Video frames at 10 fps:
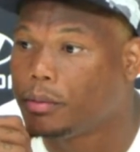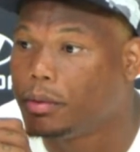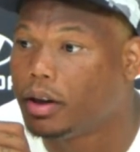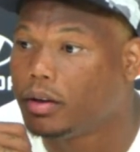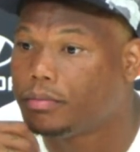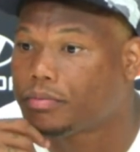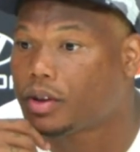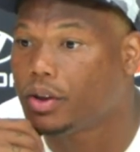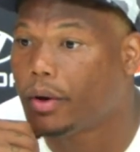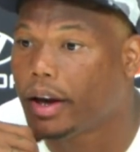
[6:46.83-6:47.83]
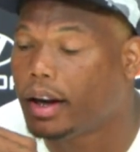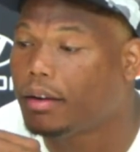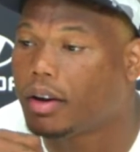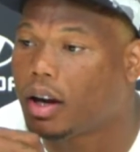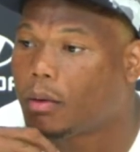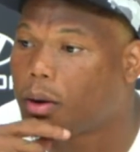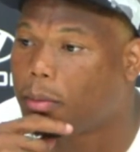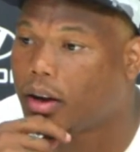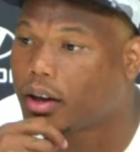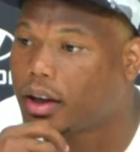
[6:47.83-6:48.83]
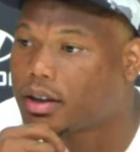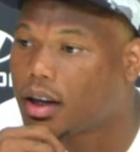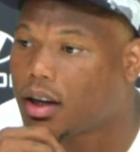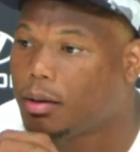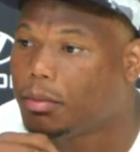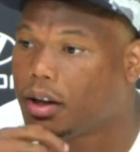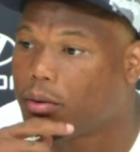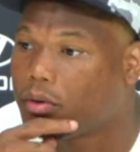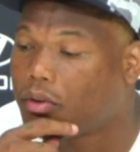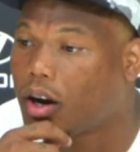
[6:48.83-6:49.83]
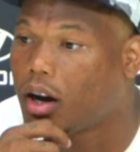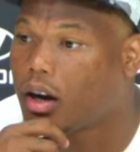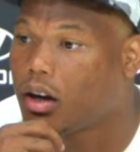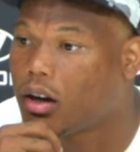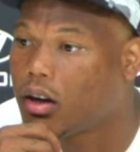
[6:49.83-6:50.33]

But you ain't never got to worry about guests not coming in with fire.